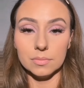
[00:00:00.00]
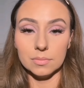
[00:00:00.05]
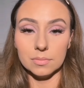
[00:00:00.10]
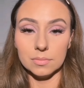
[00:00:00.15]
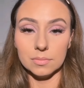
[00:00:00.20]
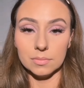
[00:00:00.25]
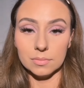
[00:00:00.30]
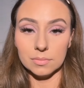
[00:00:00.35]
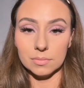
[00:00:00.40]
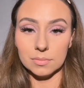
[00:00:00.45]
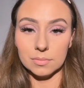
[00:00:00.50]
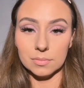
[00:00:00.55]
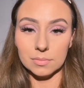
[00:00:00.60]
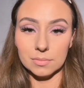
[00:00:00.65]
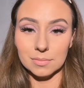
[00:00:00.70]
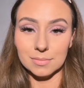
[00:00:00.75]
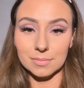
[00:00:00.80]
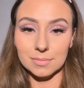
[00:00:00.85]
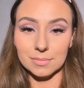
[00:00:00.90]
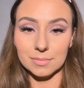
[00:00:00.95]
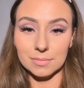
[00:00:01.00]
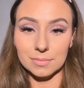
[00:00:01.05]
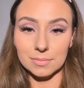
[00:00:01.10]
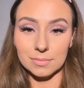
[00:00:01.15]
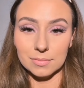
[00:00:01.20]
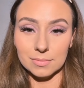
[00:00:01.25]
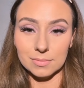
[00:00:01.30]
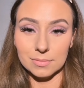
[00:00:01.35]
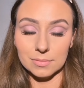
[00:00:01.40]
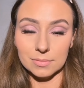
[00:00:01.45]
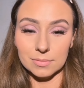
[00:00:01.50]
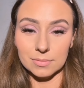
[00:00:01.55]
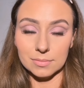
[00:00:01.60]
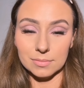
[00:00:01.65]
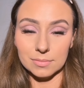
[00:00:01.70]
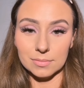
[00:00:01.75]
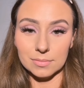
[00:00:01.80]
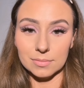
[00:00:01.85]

(no one is talking)